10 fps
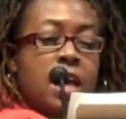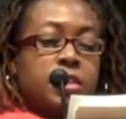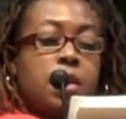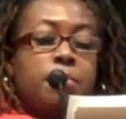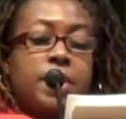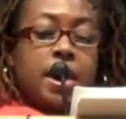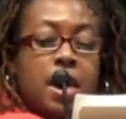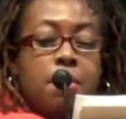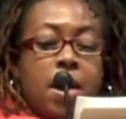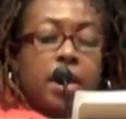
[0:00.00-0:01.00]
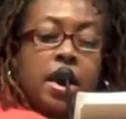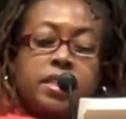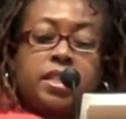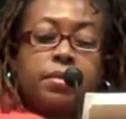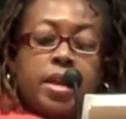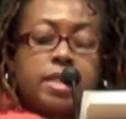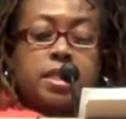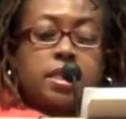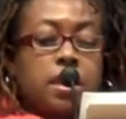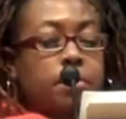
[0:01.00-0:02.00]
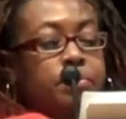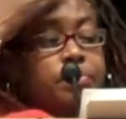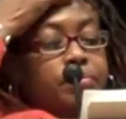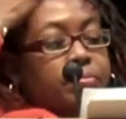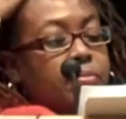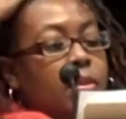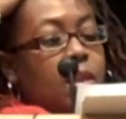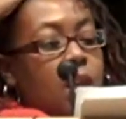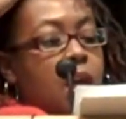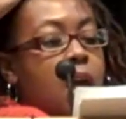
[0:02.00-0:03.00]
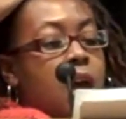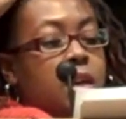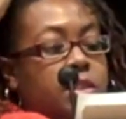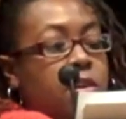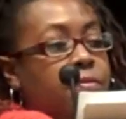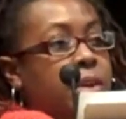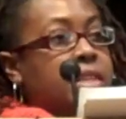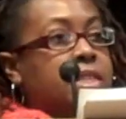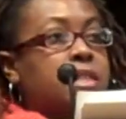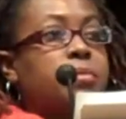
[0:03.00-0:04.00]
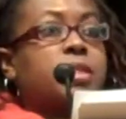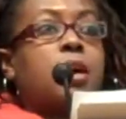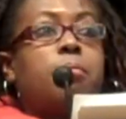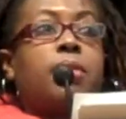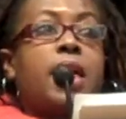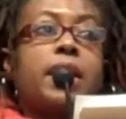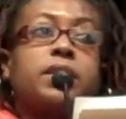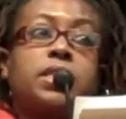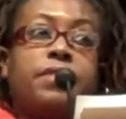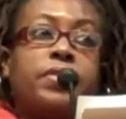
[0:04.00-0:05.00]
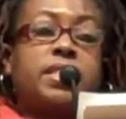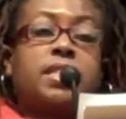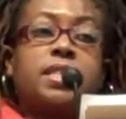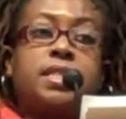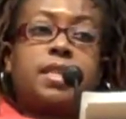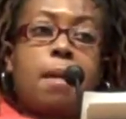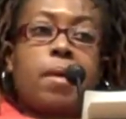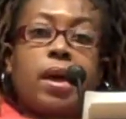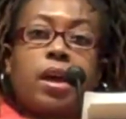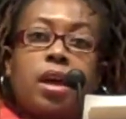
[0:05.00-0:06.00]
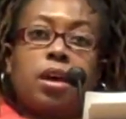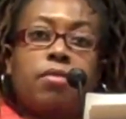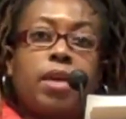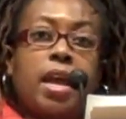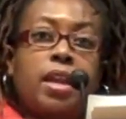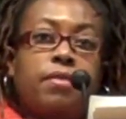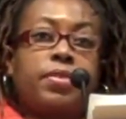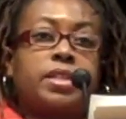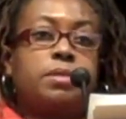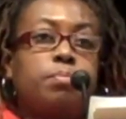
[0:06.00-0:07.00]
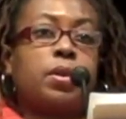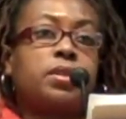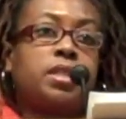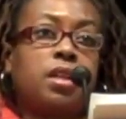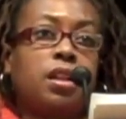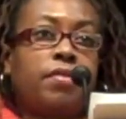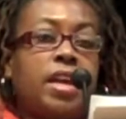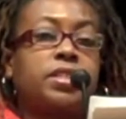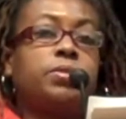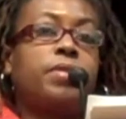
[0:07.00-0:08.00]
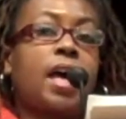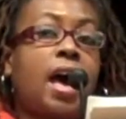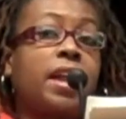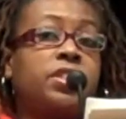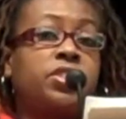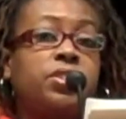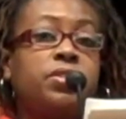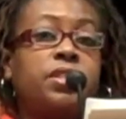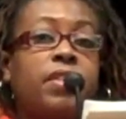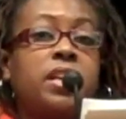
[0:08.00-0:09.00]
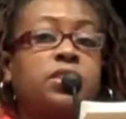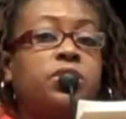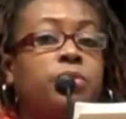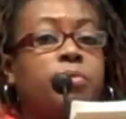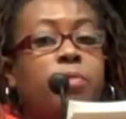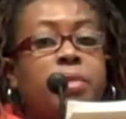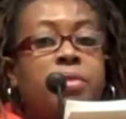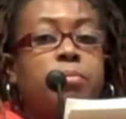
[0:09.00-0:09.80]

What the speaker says: So I'm thinking about anti-racism. So if racism is complex, if it's systemic, right, if it's personal, if it has to do with attitudes, if it has to do with what